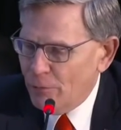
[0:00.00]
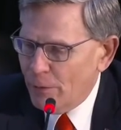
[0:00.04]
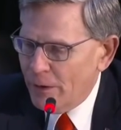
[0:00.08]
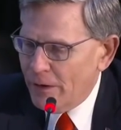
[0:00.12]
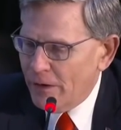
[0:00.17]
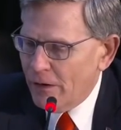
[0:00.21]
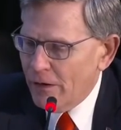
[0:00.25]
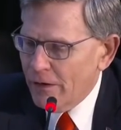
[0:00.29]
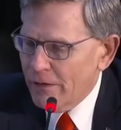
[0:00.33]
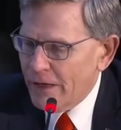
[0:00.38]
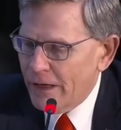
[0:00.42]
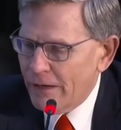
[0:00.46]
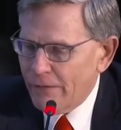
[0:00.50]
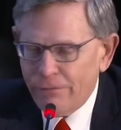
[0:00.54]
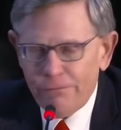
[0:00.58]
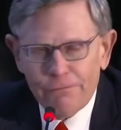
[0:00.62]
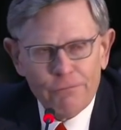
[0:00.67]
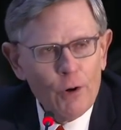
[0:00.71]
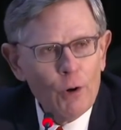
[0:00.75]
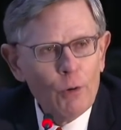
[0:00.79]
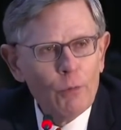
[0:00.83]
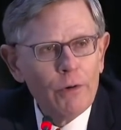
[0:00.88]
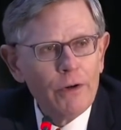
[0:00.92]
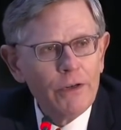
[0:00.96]
We call that
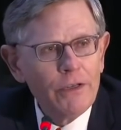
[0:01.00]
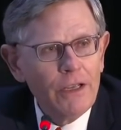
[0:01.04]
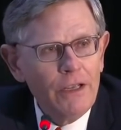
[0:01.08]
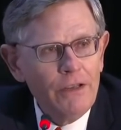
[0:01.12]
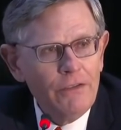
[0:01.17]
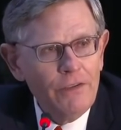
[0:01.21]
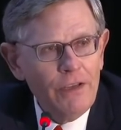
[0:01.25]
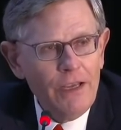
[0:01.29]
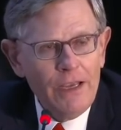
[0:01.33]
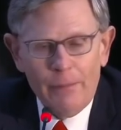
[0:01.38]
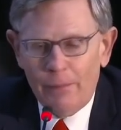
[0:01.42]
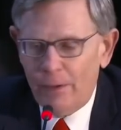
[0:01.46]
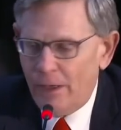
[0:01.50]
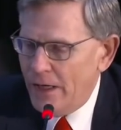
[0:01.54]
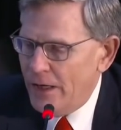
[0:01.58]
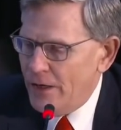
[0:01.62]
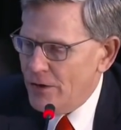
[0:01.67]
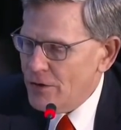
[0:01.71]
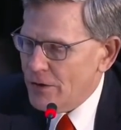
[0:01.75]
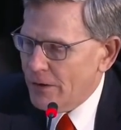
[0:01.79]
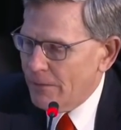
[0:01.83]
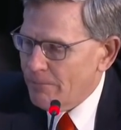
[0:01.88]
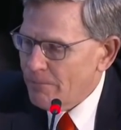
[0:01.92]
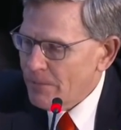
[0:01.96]
forward
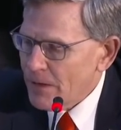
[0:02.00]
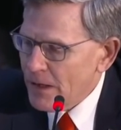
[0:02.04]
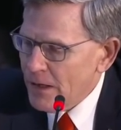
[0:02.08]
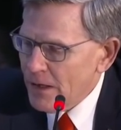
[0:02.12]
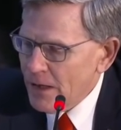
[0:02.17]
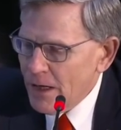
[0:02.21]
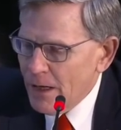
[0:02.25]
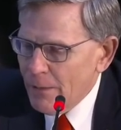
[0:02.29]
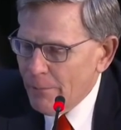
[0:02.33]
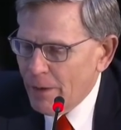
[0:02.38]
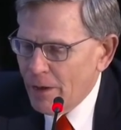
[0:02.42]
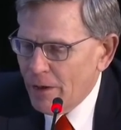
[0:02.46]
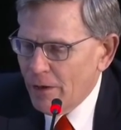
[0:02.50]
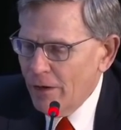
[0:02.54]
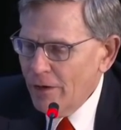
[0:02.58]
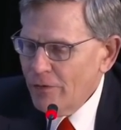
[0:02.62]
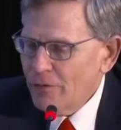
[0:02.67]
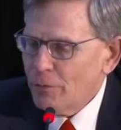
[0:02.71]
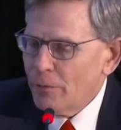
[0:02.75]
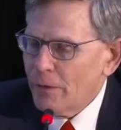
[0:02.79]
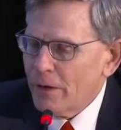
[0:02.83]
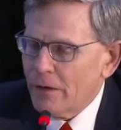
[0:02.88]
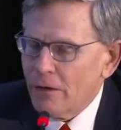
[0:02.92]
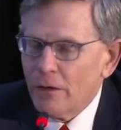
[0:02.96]
contamination. But it
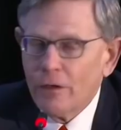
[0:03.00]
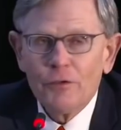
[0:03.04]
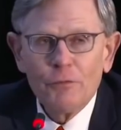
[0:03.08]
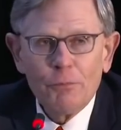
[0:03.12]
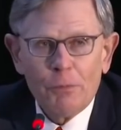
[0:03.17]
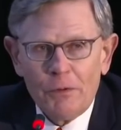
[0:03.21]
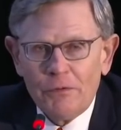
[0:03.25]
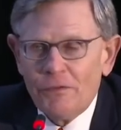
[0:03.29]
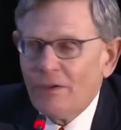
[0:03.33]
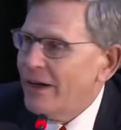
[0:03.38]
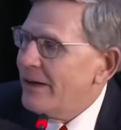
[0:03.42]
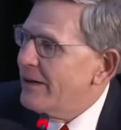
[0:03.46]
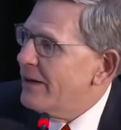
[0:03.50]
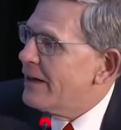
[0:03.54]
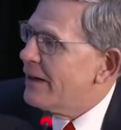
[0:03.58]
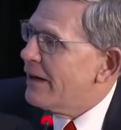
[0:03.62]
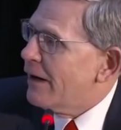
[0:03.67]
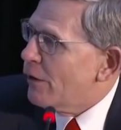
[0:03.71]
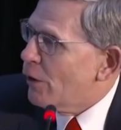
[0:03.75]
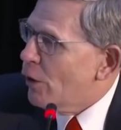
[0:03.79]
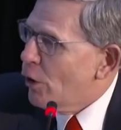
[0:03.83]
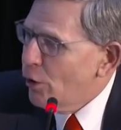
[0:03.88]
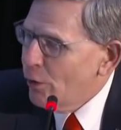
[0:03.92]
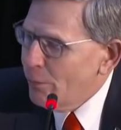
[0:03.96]
also includes protecting
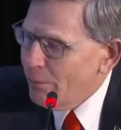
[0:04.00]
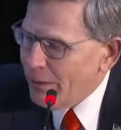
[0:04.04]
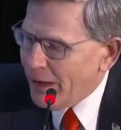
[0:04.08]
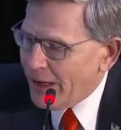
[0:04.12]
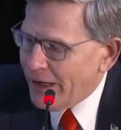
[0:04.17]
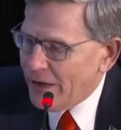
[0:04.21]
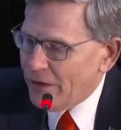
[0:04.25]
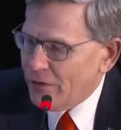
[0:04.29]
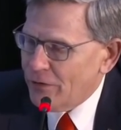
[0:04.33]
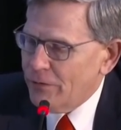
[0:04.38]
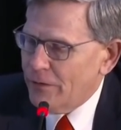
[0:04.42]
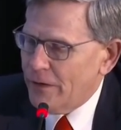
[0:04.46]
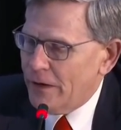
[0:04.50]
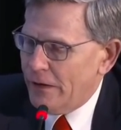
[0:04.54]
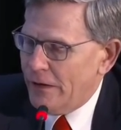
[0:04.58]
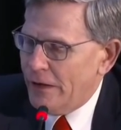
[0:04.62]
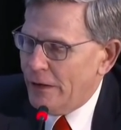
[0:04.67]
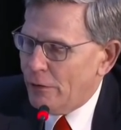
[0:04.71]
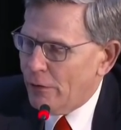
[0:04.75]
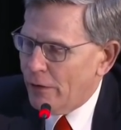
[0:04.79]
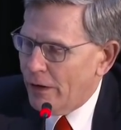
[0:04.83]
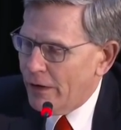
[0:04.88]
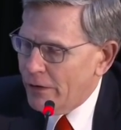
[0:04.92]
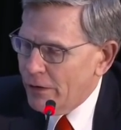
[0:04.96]
our own biosphere
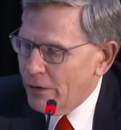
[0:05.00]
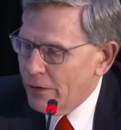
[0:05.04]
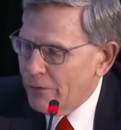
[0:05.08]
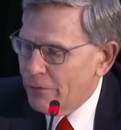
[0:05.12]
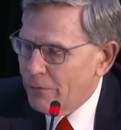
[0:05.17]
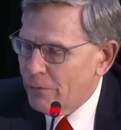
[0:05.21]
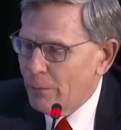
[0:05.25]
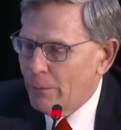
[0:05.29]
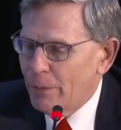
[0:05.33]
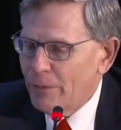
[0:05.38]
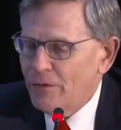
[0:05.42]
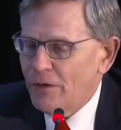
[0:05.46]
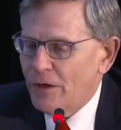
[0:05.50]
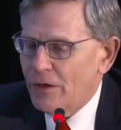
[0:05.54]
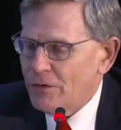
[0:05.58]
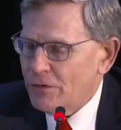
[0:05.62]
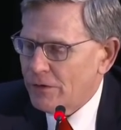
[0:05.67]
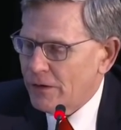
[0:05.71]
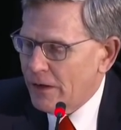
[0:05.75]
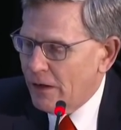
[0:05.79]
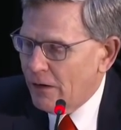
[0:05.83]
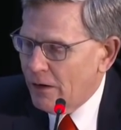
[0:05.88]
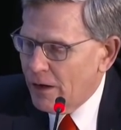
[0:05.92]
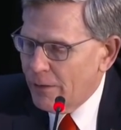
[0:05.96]
here on Earth from
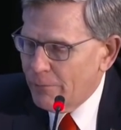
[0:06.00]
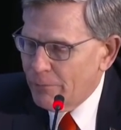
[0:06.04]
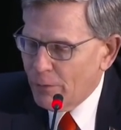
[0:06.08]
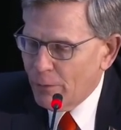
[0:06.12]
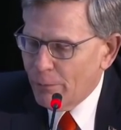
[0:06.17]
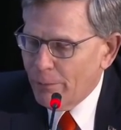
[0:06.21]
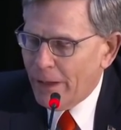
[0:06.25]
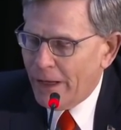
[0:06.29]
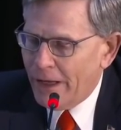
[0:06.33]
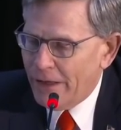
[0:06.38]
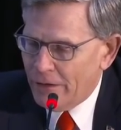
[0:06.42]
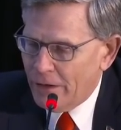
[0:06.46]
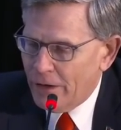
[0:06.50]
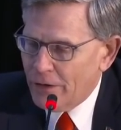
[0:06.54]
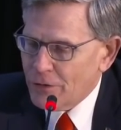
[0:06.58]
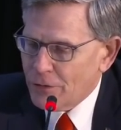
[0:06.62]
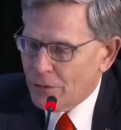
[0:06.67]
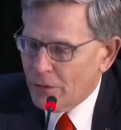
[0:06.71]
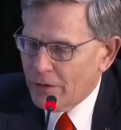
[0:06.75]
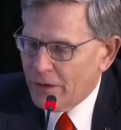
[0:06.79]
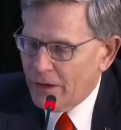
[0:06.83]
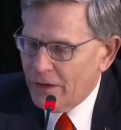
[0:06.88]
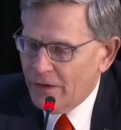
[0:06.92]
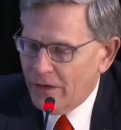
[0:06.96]
potentially harmful
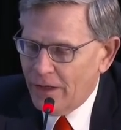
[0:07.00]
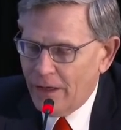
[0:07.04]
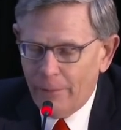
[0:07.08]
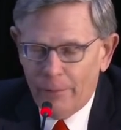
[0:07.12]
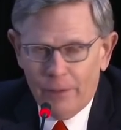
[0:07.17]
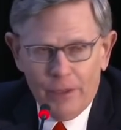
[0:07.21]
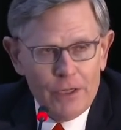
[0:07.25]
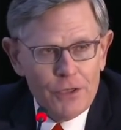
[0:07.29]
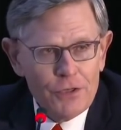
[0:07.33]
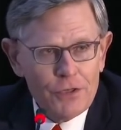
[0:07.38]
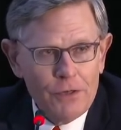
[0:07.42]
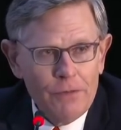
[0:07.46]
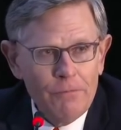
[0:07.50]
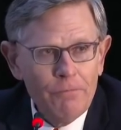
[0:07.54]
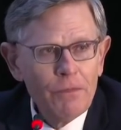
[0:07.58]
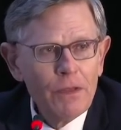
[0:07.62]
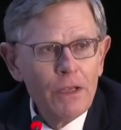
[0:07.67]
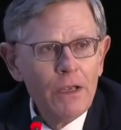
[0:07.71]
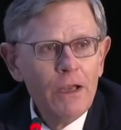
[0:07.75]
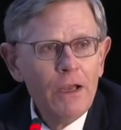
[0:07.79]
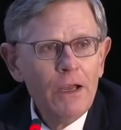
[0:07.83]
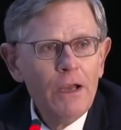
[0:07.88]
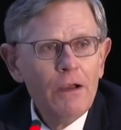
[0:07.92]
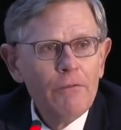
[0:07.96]
biological contamination
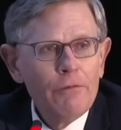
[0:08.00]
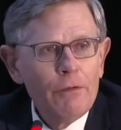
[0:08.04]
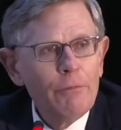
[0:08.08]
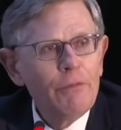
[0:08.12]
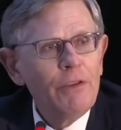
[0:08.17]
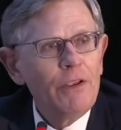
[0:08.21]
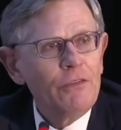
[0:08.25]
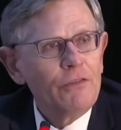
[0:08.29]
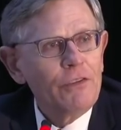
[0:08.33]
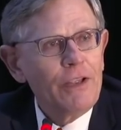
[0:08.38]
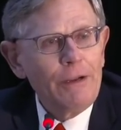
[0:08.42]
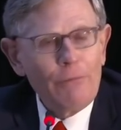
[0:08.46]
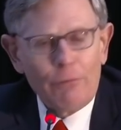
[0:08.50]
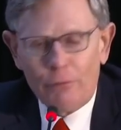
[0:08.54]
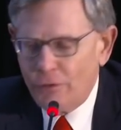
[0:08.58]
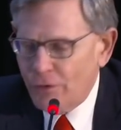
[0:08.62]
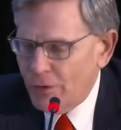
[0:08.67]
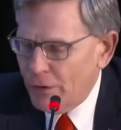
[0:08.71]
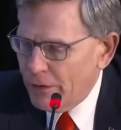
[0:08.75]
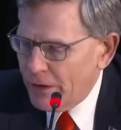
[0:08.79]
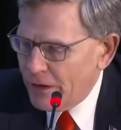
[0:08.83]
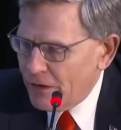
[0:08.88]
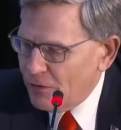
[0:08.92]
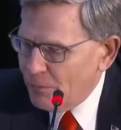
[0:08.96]
from things like
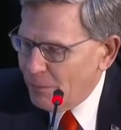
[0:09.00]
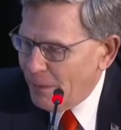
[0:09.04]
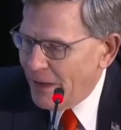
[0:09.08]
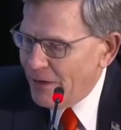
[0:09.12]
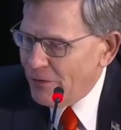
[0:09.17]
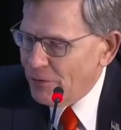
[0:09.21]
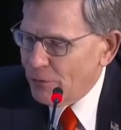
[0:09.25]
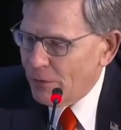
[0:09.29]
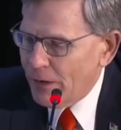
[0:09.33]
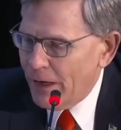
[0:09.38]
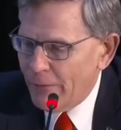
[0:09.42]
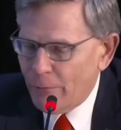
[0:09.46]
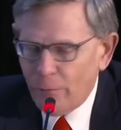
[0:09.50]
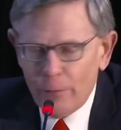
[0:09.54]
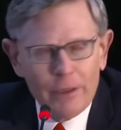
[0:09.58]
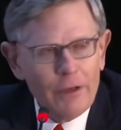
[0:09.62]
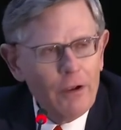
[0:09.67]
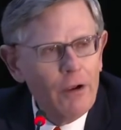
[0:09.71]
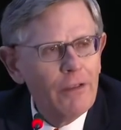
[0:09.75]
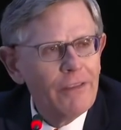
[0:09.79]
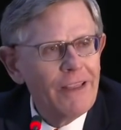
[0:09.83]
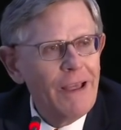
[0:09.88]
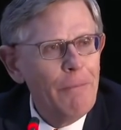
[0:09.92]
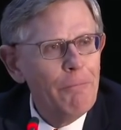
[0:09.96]
returning spacecraft. We
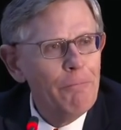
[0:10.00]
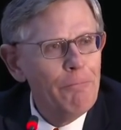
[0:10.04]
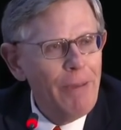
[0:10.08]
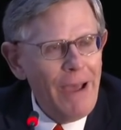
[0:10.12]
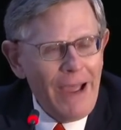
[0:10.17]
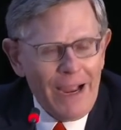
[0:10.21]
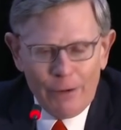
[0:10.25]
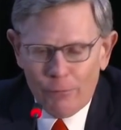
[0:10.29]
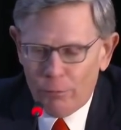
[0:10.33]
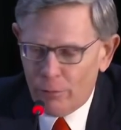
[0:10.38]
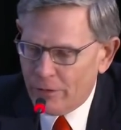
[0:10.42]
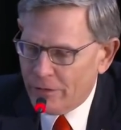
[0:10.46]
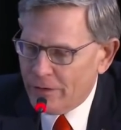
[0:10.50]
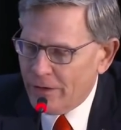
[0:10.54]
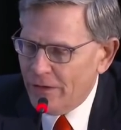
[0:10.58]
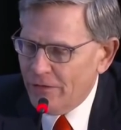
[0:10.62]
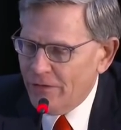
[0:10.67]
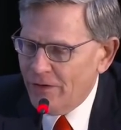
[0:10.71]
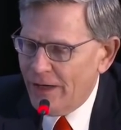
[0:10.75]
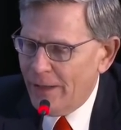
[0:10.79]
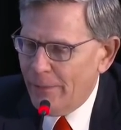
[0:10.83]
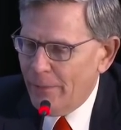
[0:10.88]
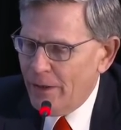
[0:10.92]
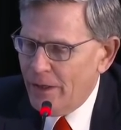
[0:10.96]
call that backward
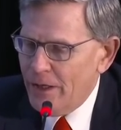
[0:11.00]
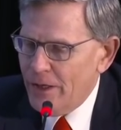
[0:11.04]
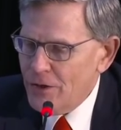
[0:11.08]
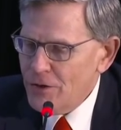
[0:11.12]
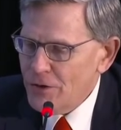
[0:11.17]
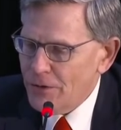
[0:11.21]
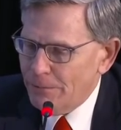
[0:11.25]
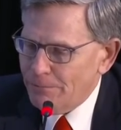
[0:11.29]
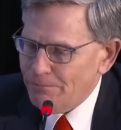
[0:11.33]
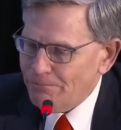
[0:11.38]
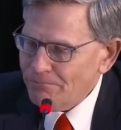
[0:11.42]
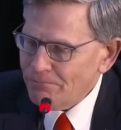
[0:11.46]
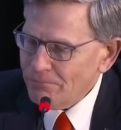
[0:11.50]
contamination.